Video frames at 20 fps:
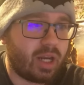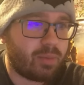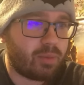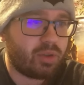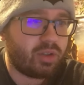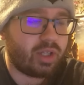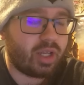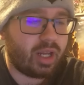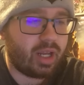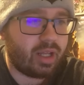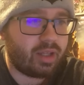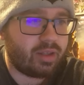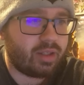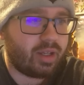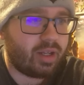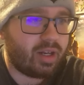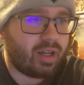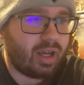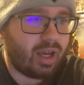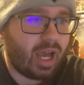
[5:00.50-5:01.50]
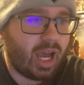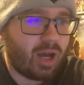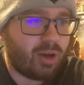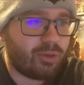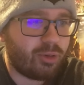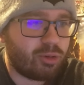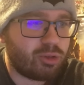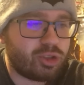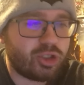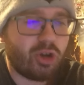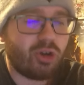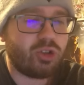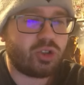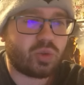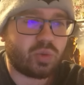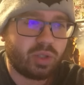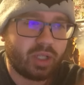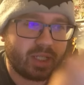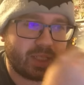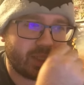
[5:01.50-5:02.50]
then Aldo
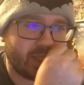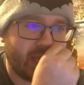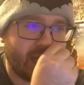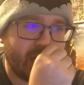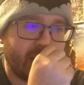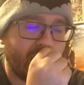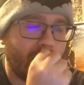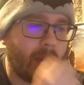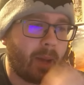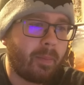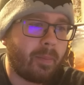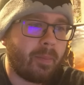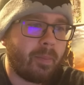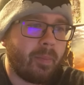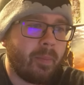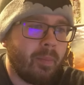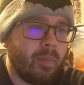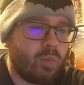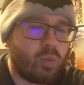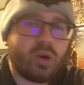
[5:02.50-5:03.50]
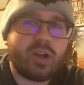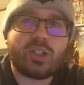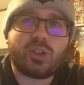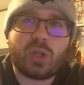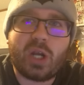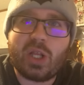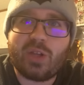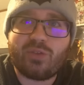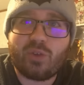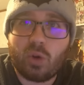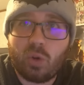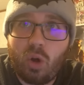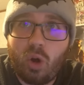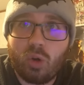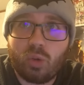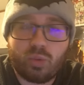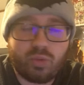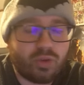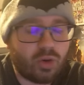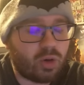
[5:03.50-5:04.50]
Jones released a weird trailer
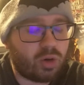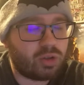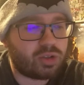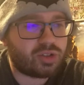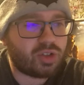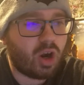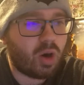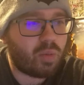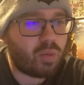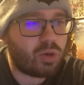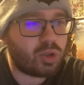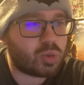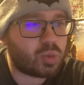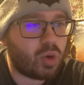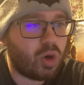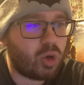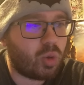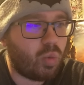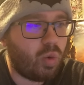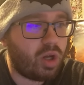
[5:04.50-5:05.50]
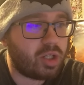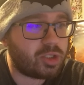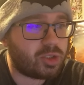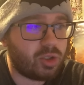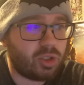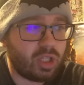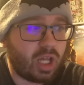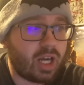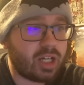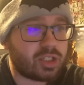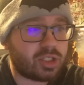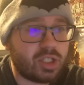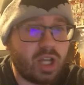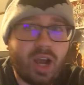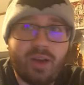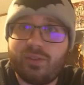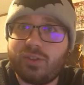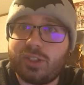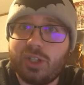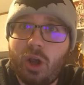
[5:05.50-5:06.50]
for Star Wars Rogue One. So a lot of
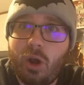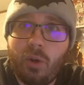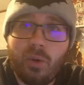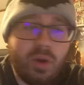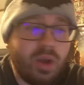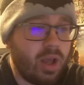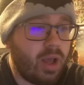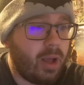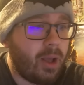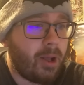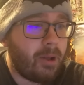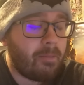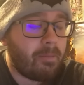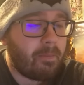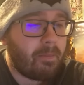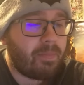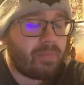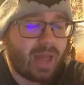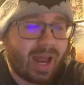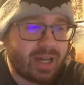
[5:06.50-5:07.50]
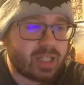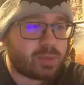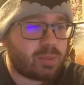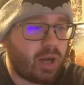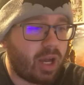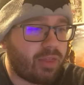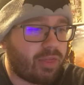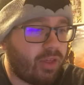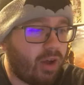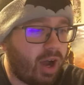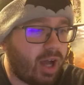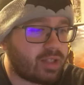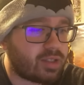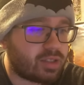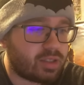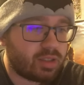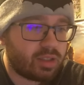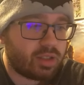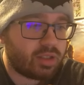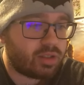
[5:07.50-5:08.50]
stuff. So that is my
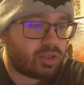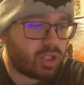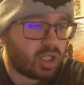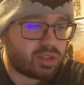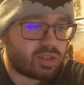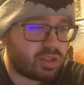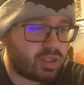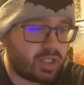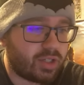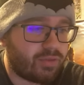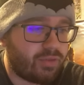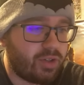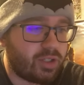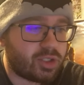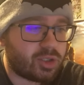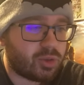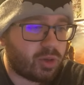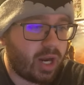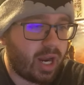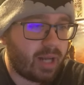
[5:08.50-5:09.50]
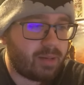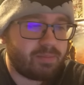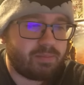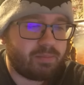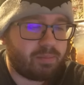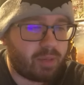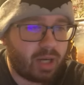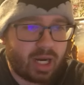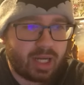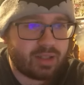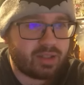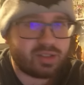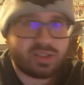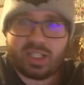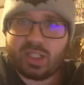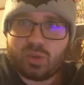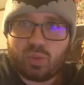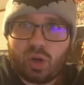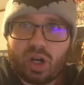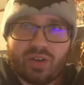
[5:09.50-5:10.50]
thoughts. The Justice League featurette, behind the
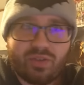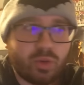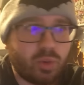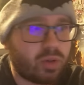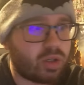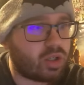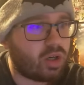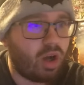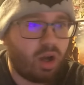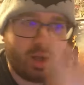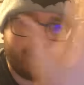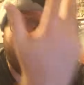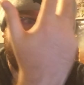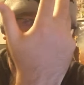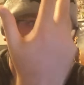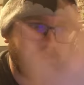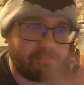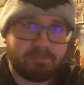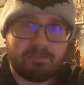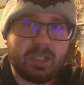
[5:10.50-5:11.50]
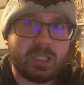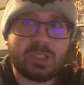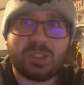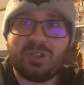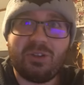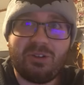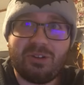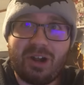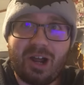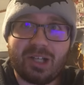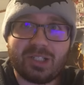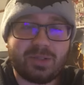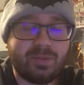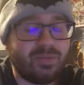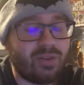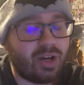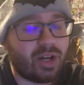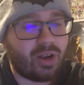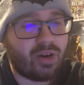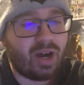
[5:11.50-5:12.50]
scenes, whatever you want to call it, it's still an awesome
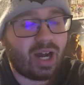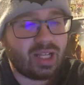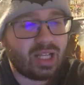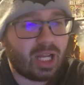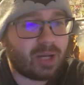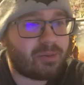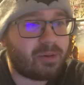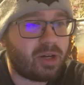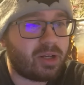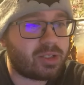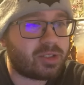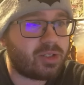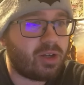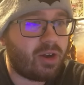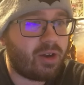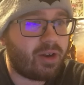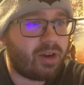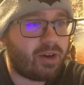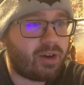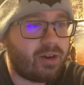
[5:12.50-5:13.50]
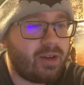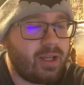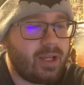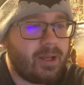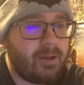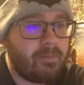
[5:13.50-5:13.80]
video. I like what I saw here.